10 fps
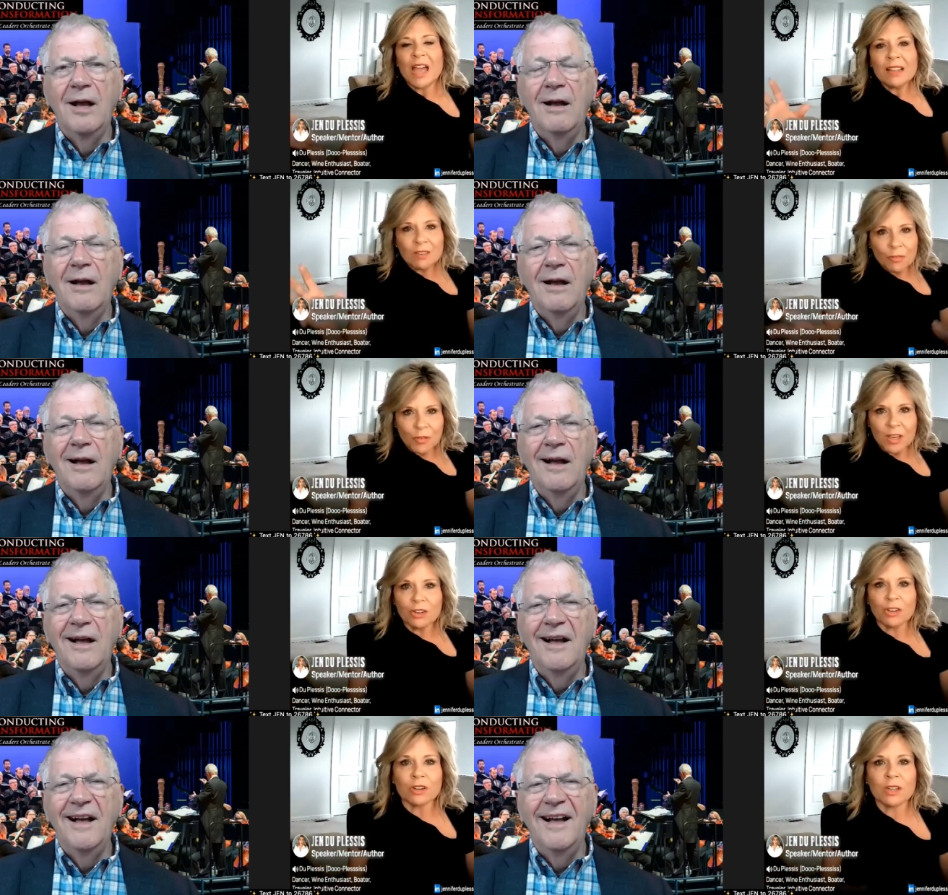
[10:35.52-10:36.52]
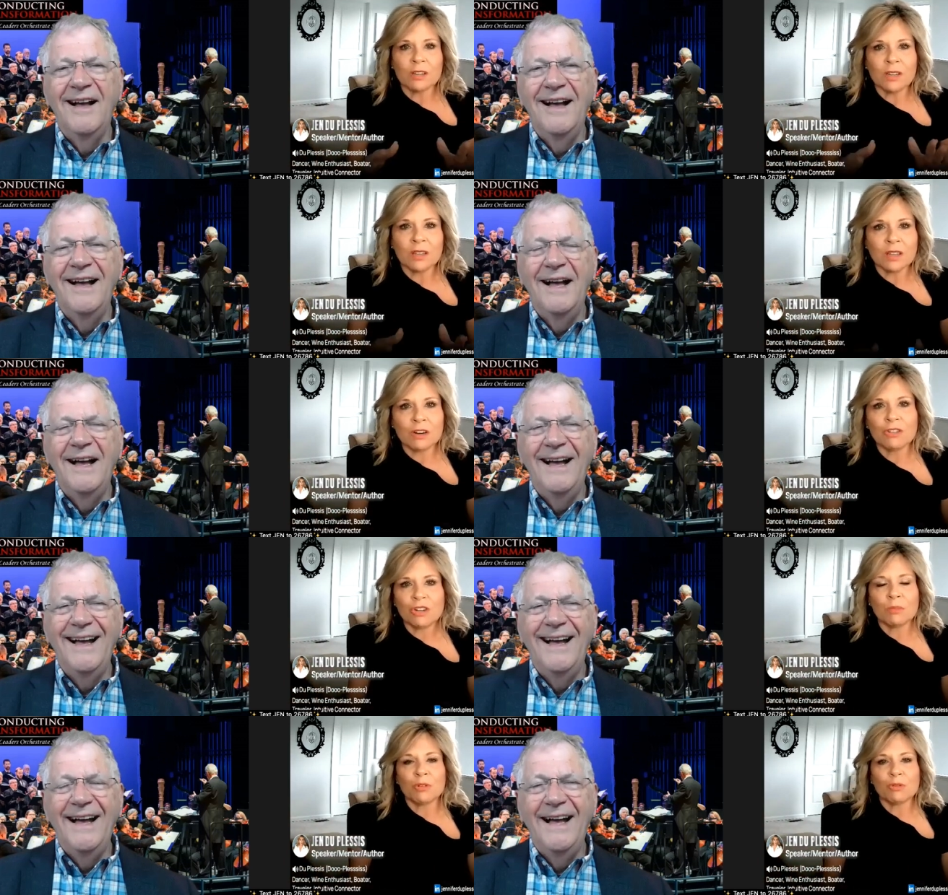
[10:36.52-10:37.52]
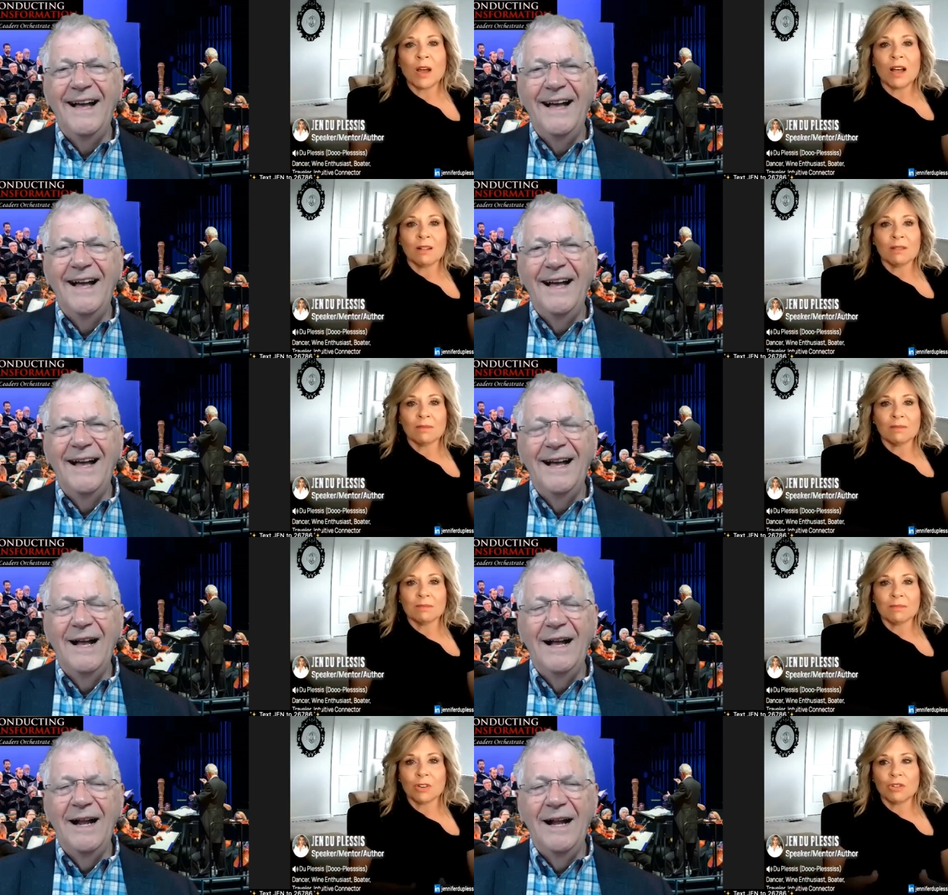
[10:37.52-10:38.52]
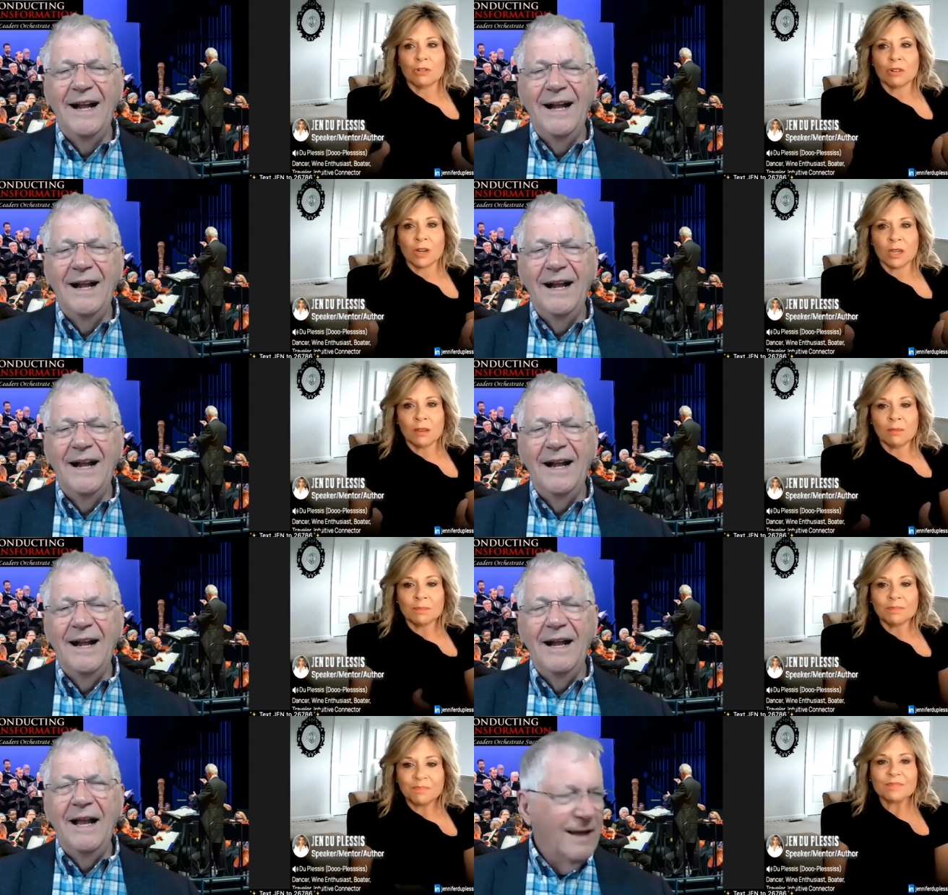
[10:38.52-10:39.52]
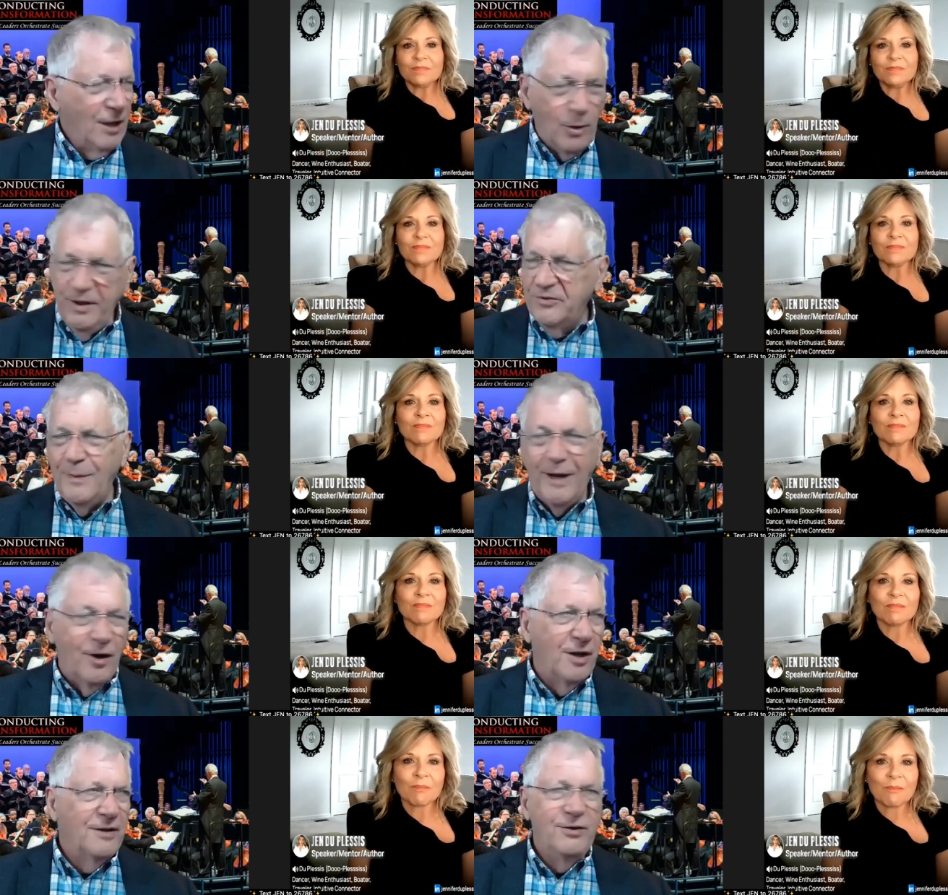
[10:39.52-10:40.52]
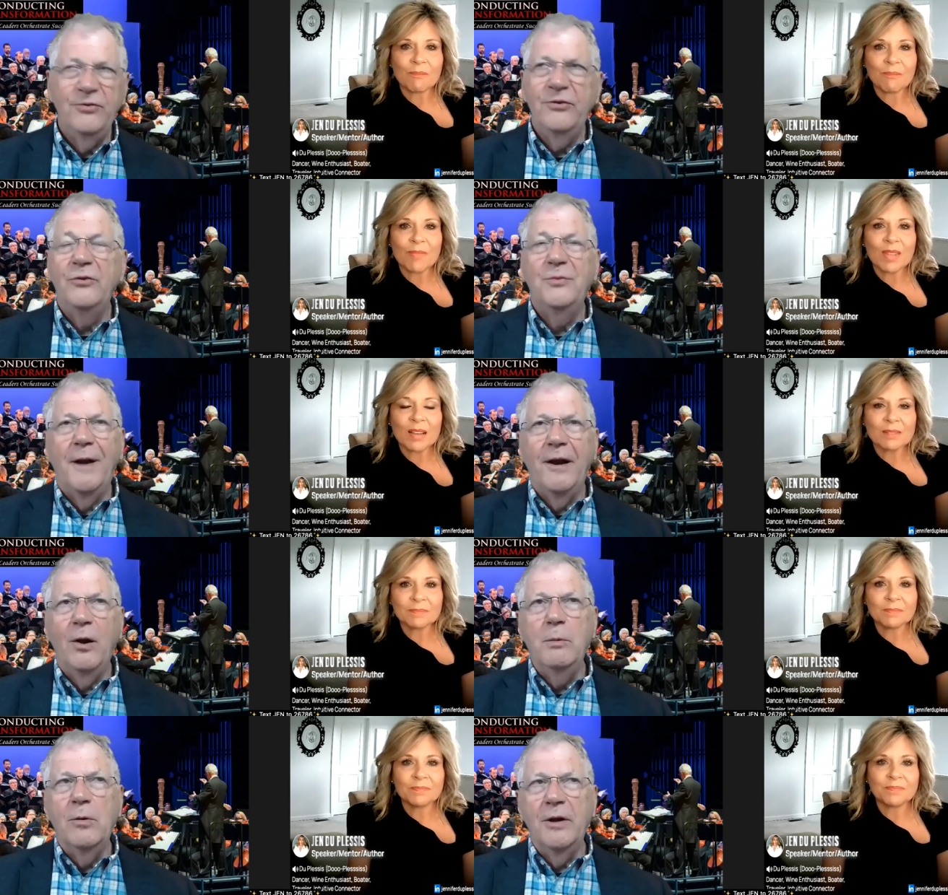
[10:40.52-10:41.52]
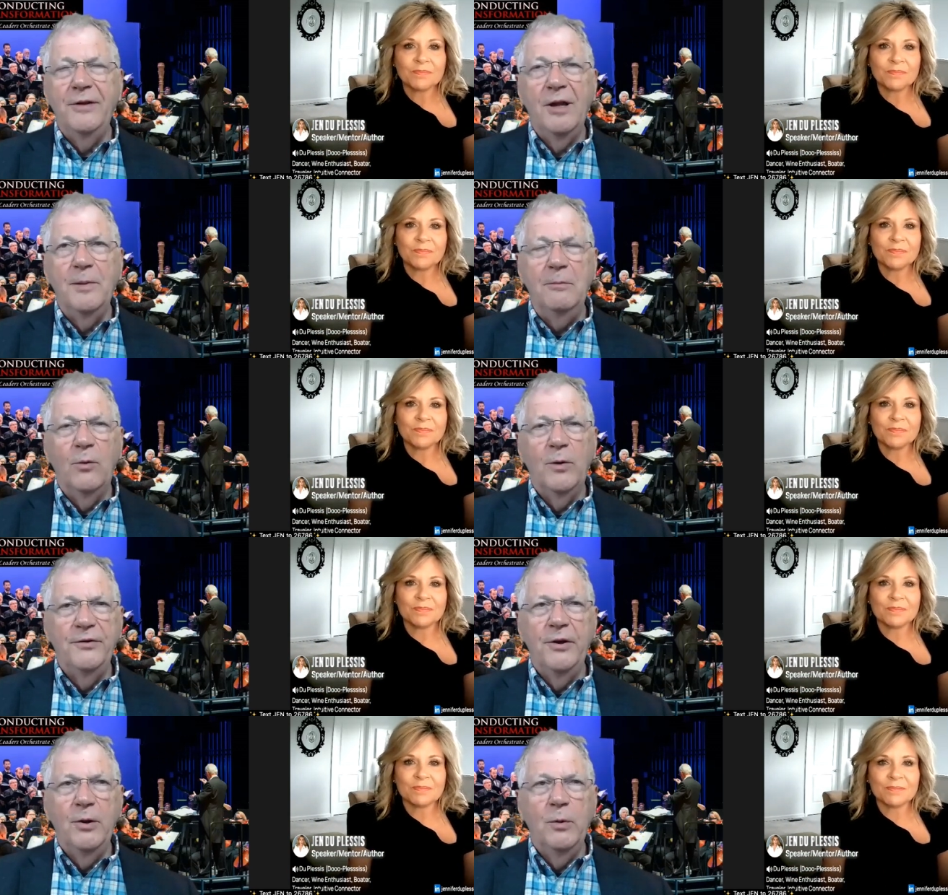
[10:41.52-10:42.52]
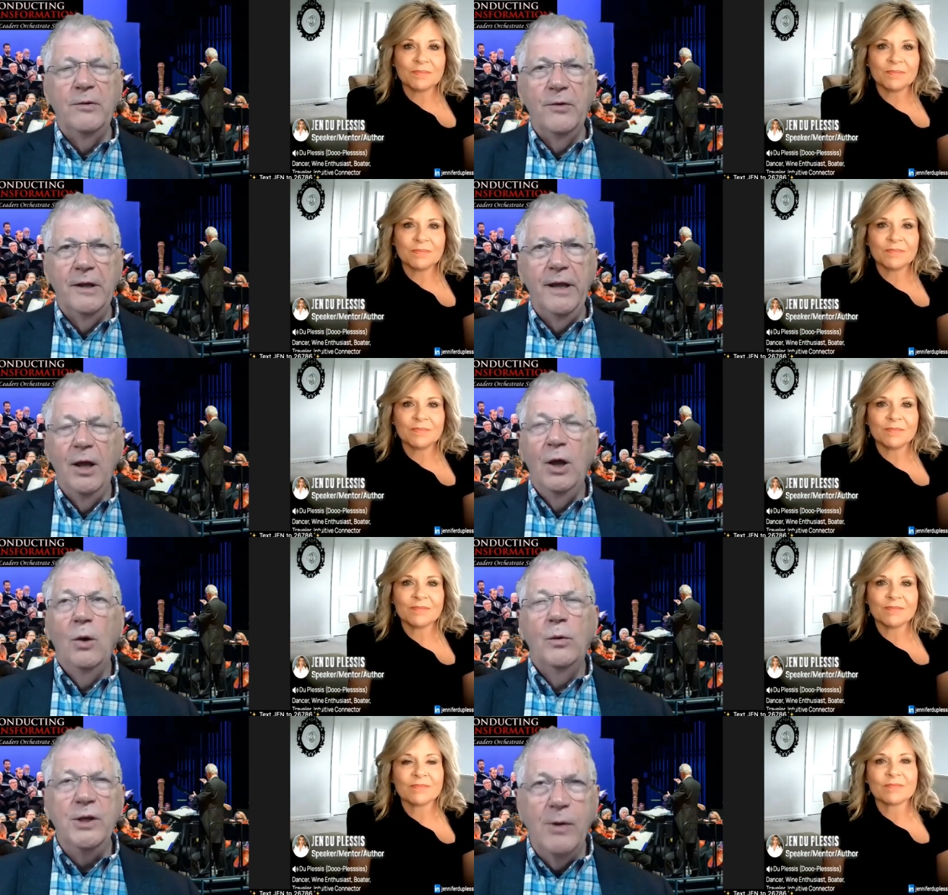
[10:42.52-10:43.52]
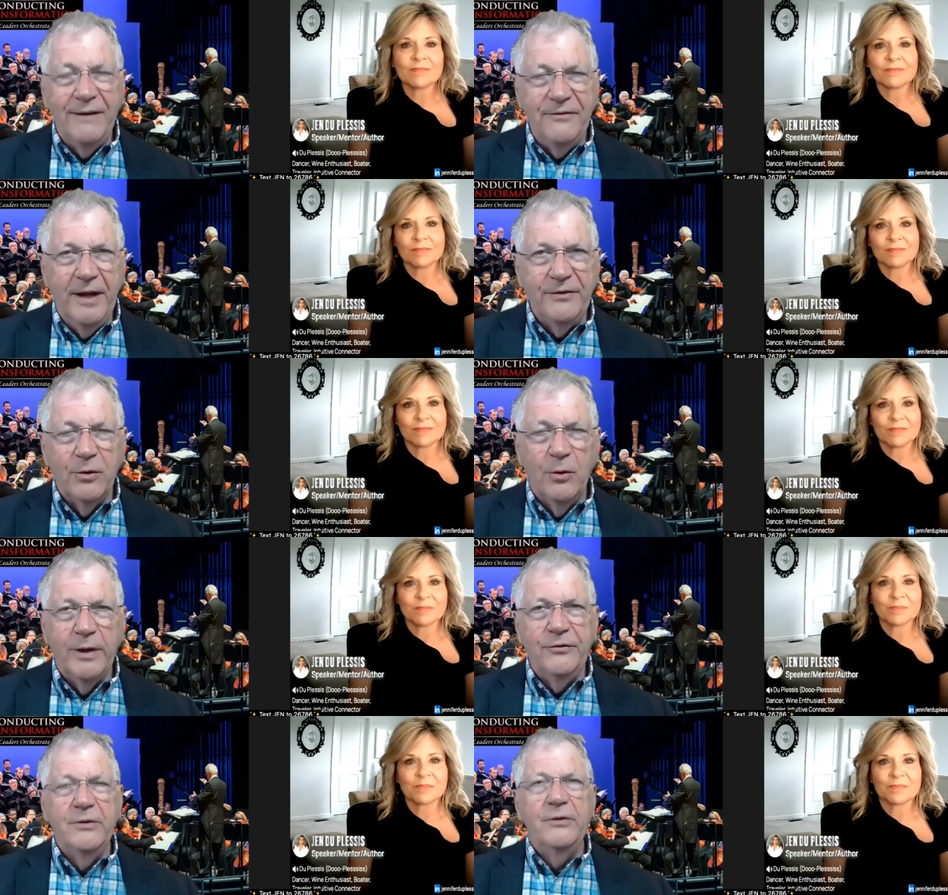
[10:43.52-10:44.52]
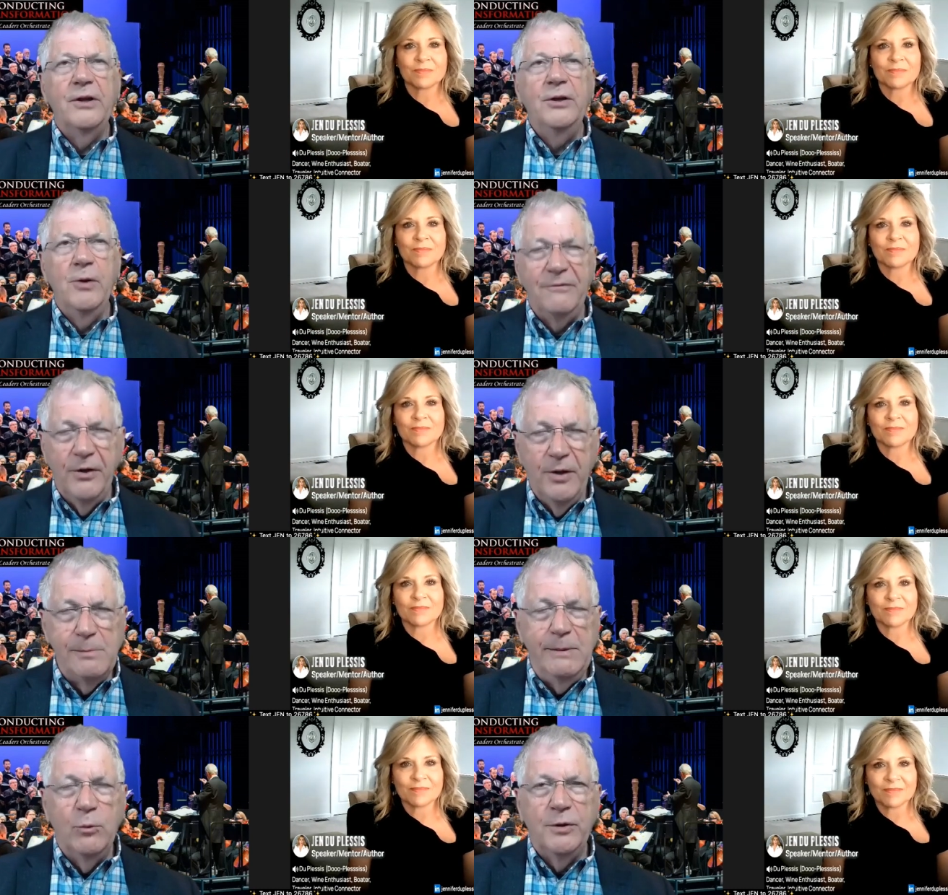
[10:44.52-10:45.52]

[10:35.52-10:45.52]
Speaker 1: that's a failure in in leadership as well would you agree
Speaker 2: oh you're spot on you're so spot on we want to tell people what to do and really when you have to answer questions and you have to tell people